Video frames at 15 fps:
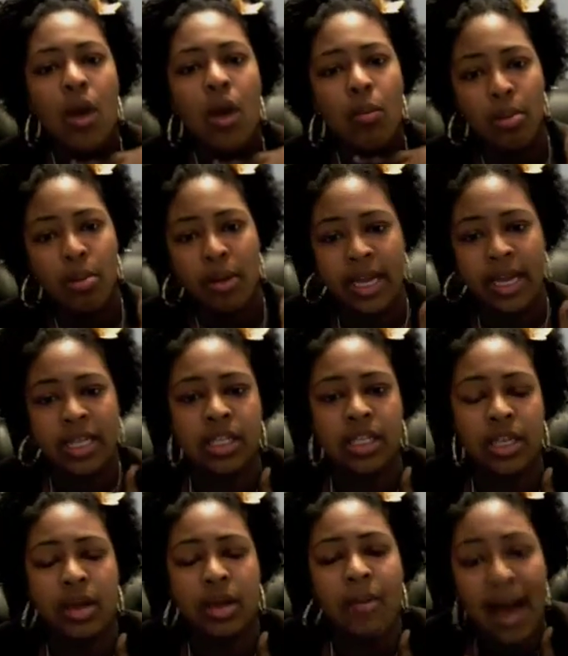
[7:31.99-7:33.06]
put into
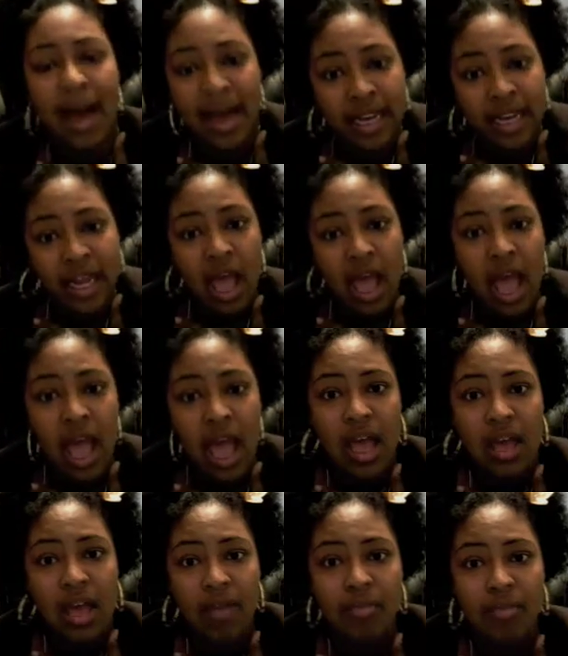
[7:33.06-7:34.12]
your body,
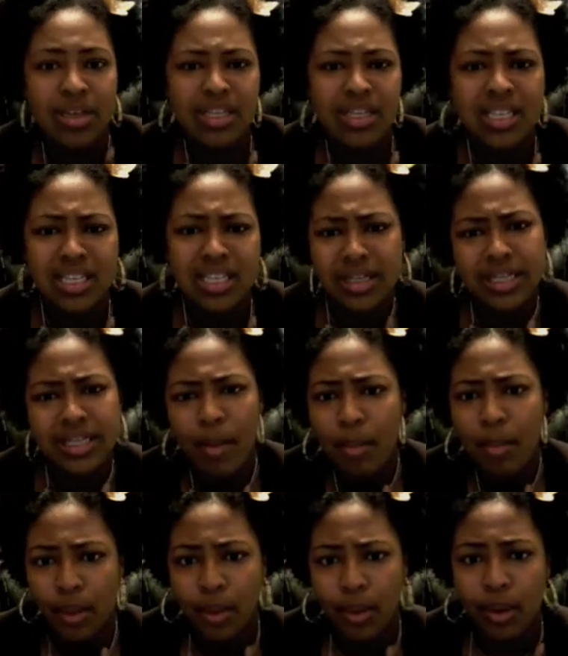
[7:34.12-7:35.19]
because it's your
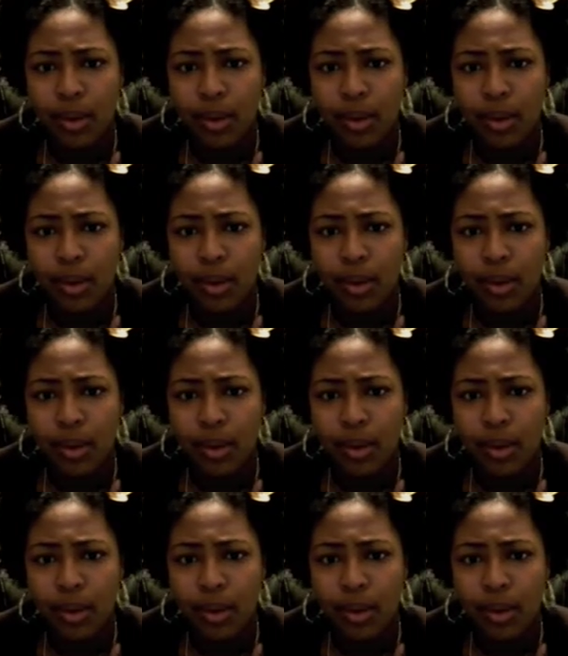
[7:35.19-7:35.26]
temple.